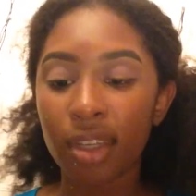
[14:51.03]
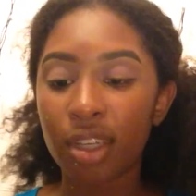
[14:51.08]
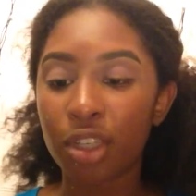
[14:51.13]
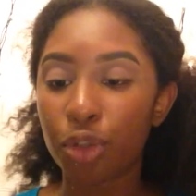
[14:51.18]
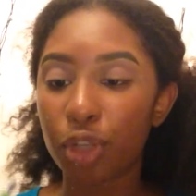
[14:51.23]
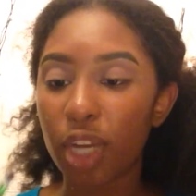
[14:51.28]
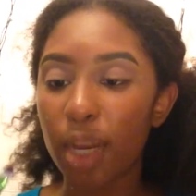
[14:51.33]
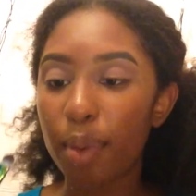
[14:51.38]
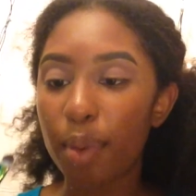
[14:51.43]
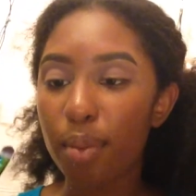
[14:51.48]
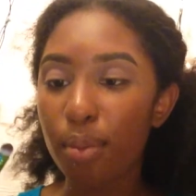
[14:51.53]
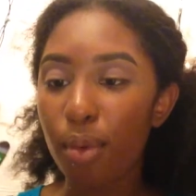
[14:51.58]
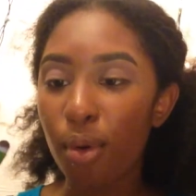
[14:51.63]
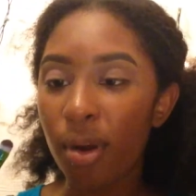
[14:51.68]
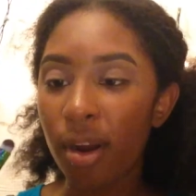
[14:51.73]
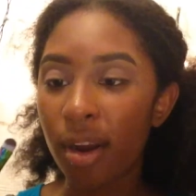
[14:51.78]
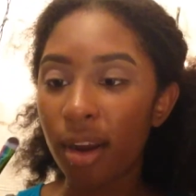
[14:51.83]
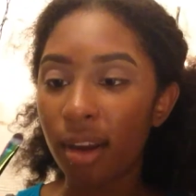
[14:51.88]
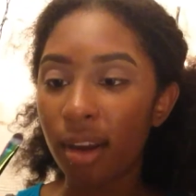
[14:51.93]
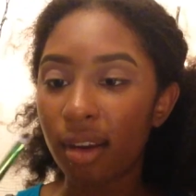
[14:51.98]
Should I put
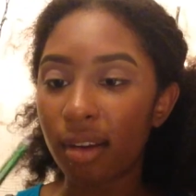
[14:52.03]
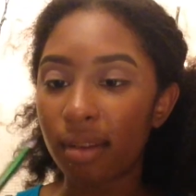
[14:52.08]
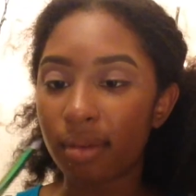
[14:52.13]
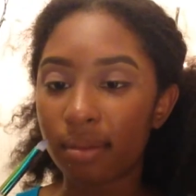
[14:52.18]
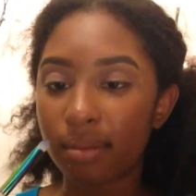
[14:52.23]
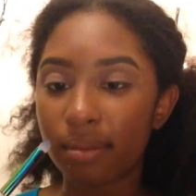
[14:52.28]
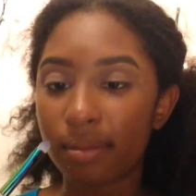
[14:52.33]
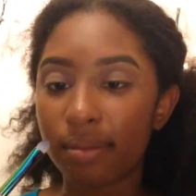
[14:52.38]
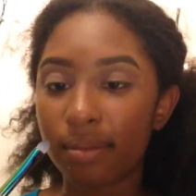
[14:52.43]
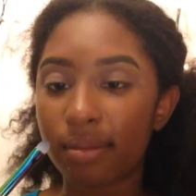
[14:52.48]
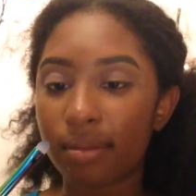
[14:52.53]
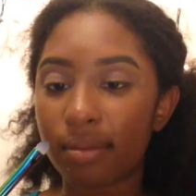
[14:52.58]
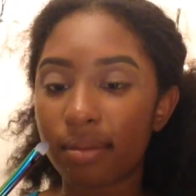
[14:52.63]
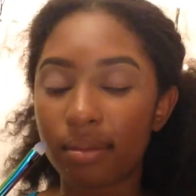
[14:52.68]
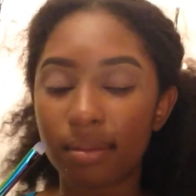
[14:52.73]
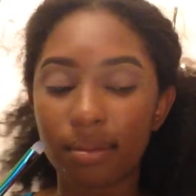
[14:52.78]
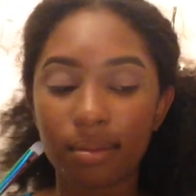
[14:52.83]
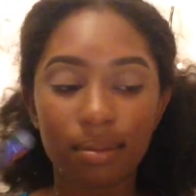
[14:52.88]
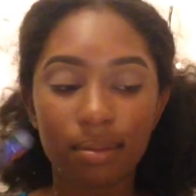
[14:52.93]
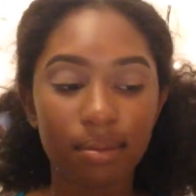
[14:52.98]
more?
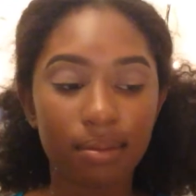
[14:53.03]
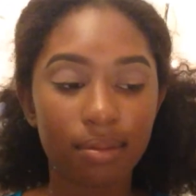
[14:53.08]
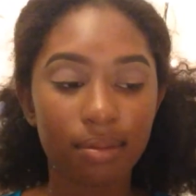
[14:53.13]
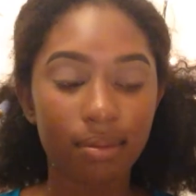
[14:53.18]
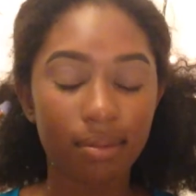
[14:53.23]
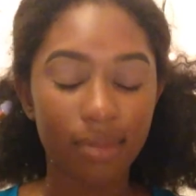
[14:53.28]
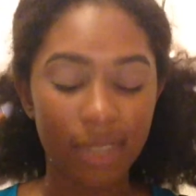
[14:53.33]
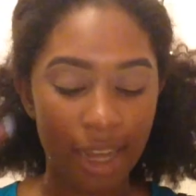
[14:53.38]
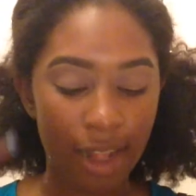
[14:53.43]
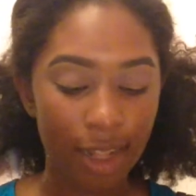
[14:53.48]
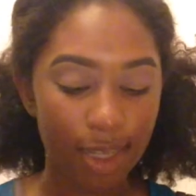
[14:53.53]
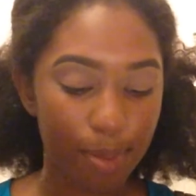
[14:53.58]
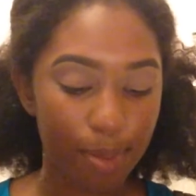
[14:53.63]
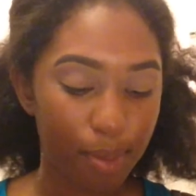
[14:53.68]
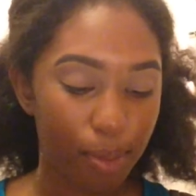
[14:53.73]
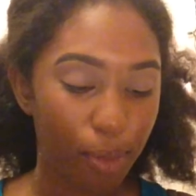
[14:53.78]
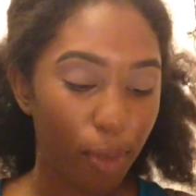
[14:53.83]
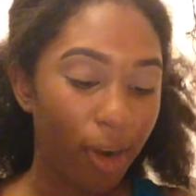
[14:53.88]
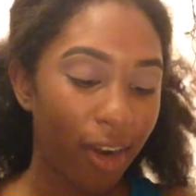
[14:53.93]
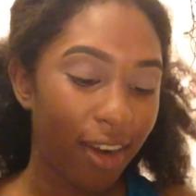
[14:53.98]
Yeah, let's
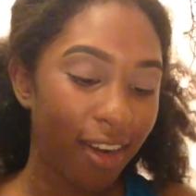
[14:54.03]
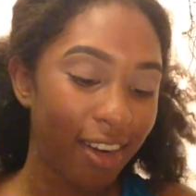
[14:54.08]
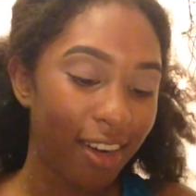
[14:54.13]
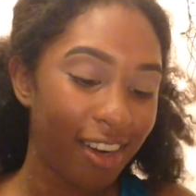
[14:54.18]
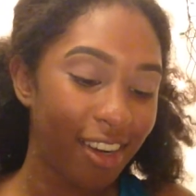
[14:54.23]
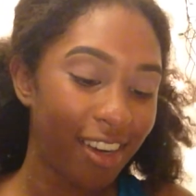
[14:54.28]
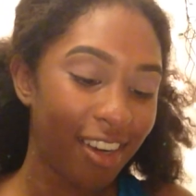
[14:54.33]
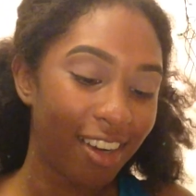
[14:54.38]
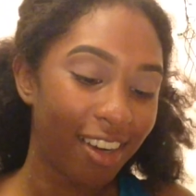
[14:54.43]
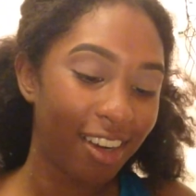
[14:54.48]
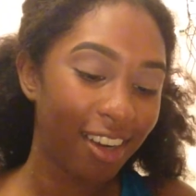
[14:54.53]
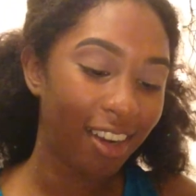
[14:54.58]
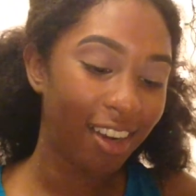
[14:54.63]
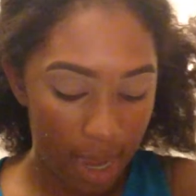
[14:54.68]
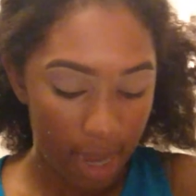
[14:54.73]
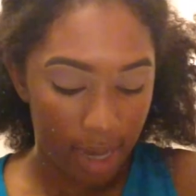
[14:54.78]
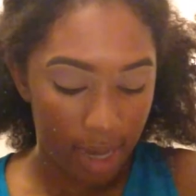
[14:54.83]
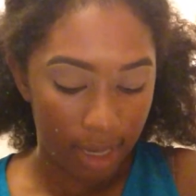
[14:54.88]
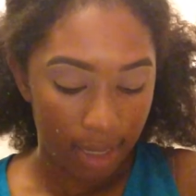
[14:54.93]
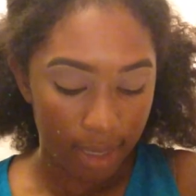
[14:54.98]
put more.
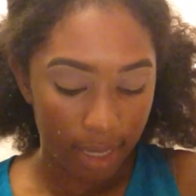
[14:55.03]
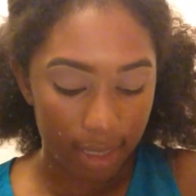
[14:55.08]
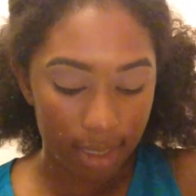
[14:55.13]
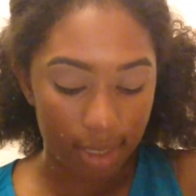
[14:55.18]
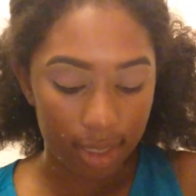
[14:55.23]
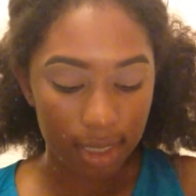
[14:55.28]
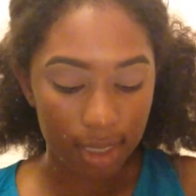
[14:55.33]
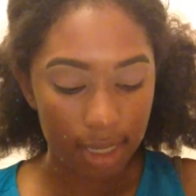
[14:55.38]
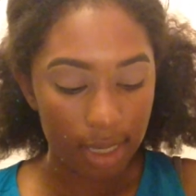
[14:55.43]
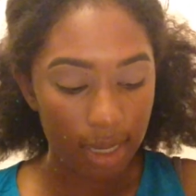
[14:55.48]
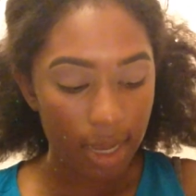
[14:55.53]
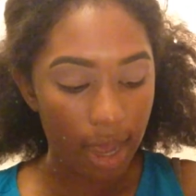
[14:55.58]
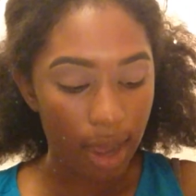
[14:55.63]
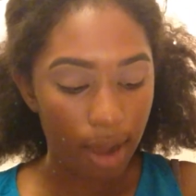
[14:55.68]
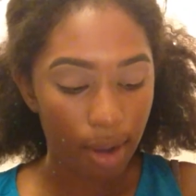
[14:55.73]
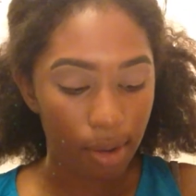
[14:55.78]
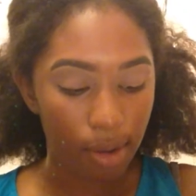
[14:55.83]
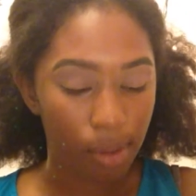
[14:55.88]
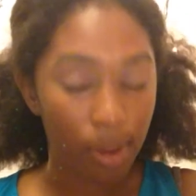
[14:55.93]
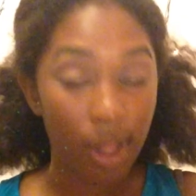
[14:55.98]
Let's see
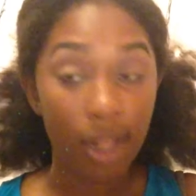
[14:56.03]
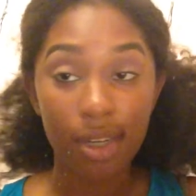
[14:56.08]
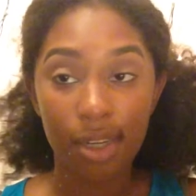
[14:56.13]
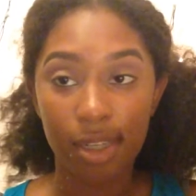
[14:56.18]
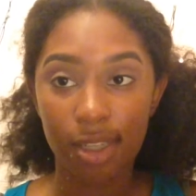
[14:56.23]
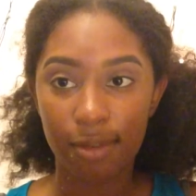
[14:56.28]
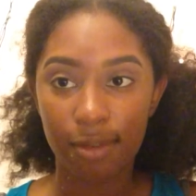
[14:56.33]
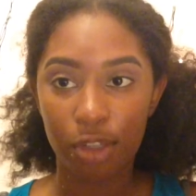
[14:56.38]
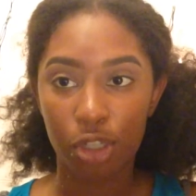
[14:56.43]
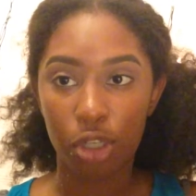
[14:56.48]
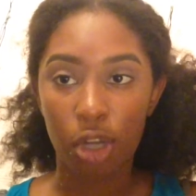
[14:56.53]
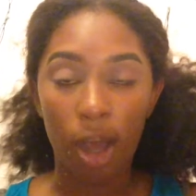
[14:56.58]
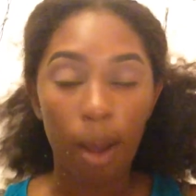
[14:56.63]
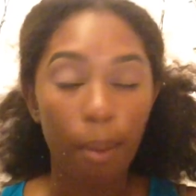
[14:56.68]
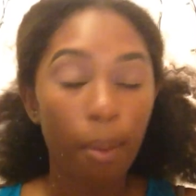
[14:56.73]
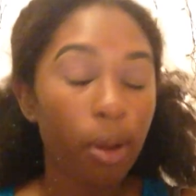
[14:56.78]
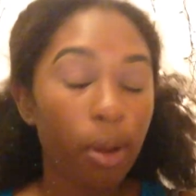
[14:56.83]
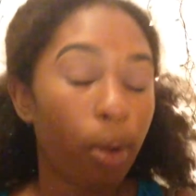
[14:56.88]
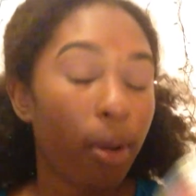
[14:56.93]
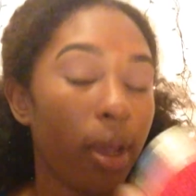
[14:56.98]
how well it does the
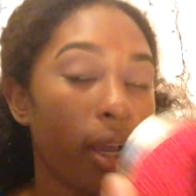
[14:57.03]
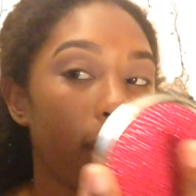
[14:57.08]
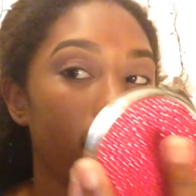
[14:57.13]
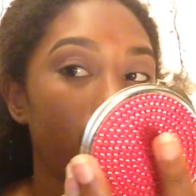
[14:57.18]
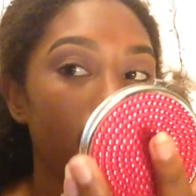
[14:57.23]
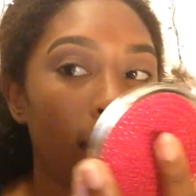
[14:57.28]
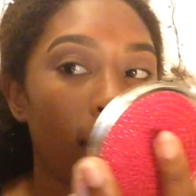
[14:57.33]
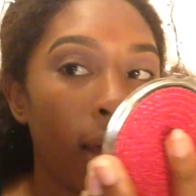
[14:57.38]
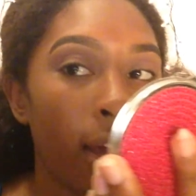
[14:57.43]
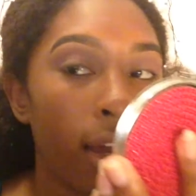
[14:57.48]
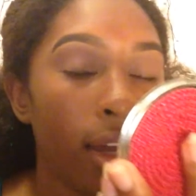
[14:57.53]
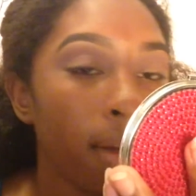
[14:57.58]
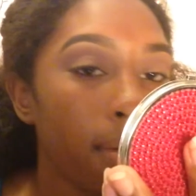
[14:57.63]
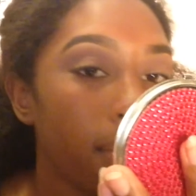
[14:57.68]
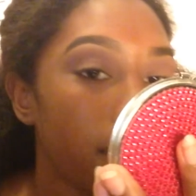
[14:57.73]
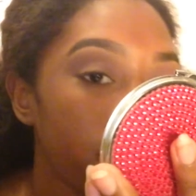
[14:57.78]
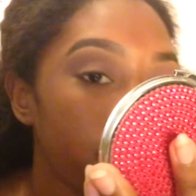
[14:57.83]
job going on the eye.